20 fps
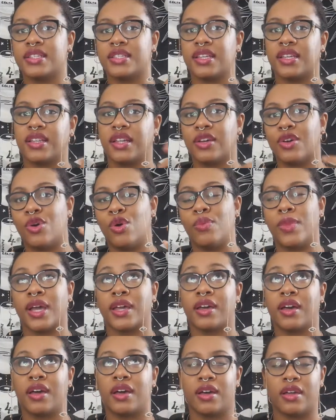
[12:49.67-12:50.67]
saying like, oh my
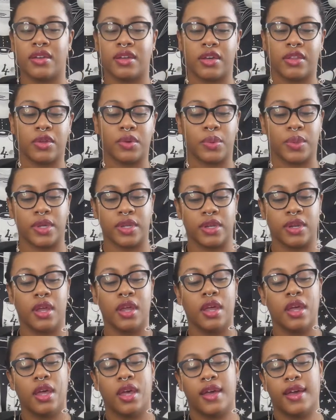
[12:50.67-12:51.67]
God, another one.
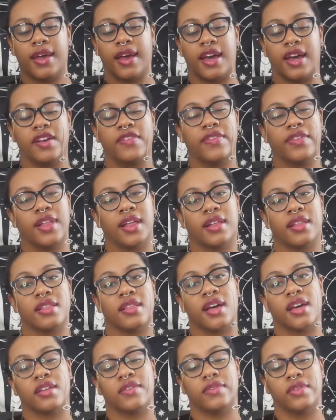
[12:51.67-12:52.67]
I feel like a
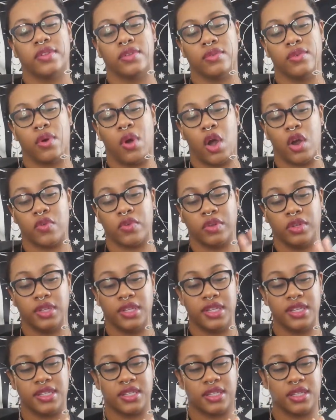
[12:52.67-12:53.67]
lot of you are
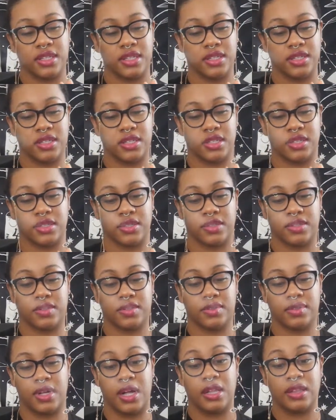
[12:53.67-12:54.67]
releasing
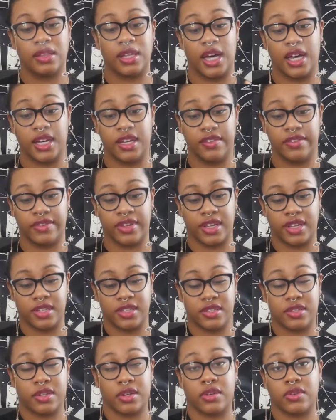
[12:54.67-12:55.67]
just a lot of
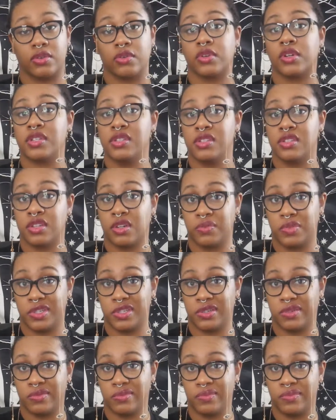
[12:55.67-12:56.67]
external
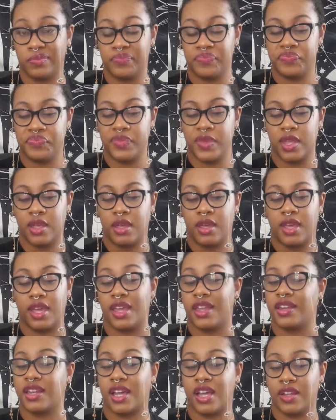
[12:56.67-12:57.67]
consumption.
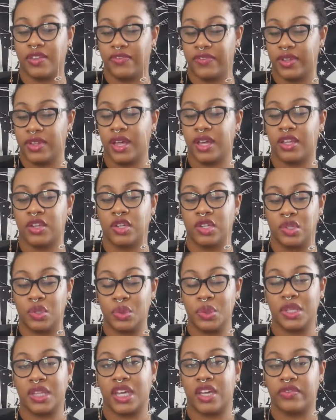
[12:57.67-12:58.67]
And I feel like you're
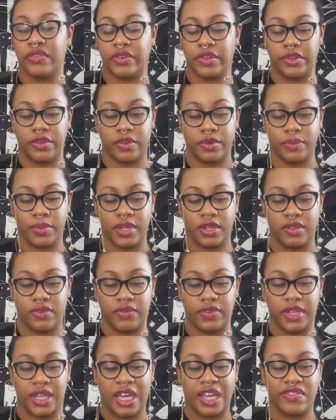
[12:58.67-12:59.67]
doing that for your
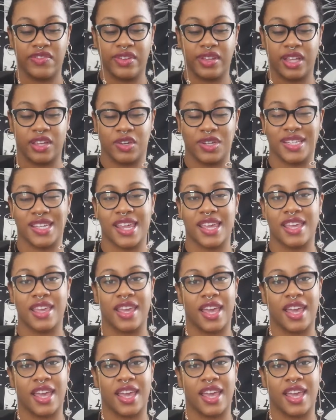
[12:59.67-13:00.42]
benefit. I feel like you're taking